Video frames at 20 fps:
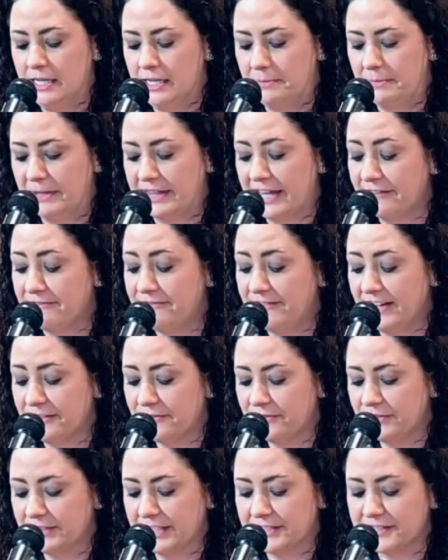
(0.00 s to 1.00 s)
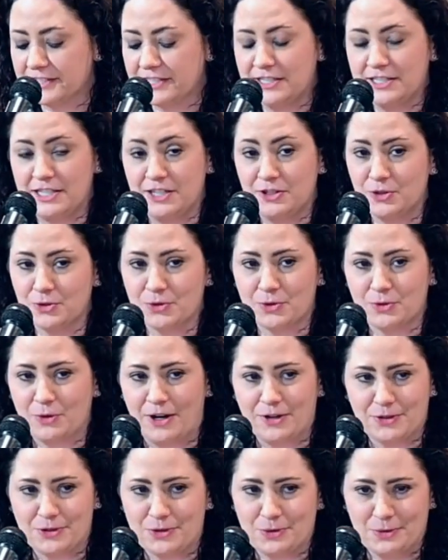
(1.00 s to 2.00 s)
But that faithfulness continues through
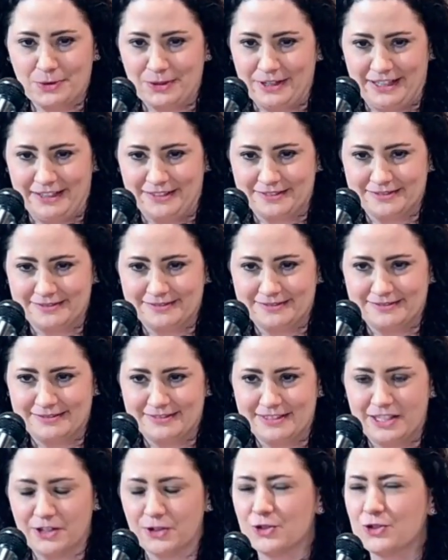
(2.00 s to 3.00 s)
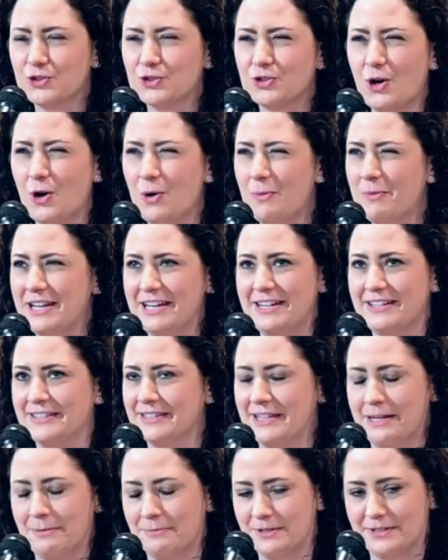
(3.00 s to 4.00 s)
our story. There are so many
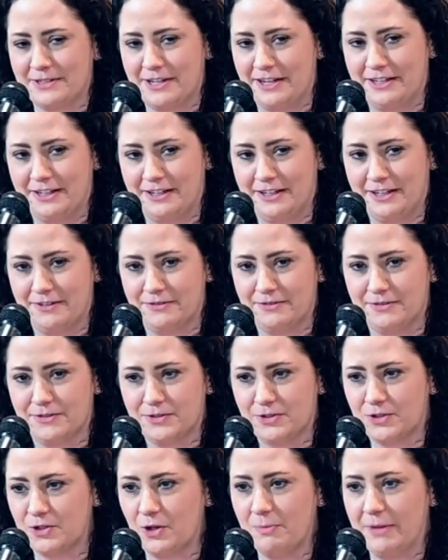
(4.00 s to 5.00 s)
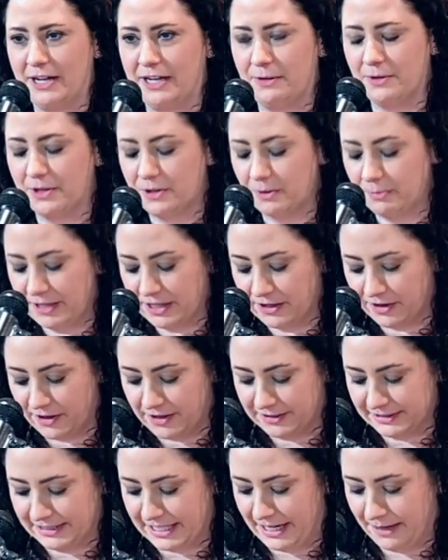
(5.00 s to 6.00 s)
examples I can give. So many. We could be here
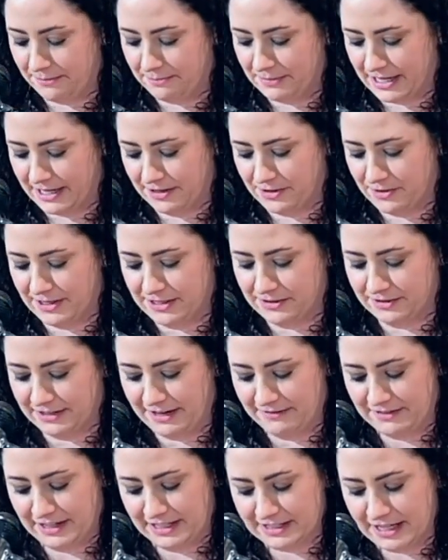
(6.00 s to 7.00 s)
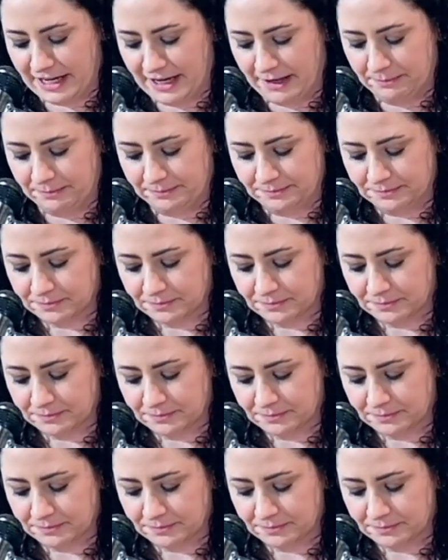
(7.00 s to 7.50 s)
all day, but I know I don't have that time.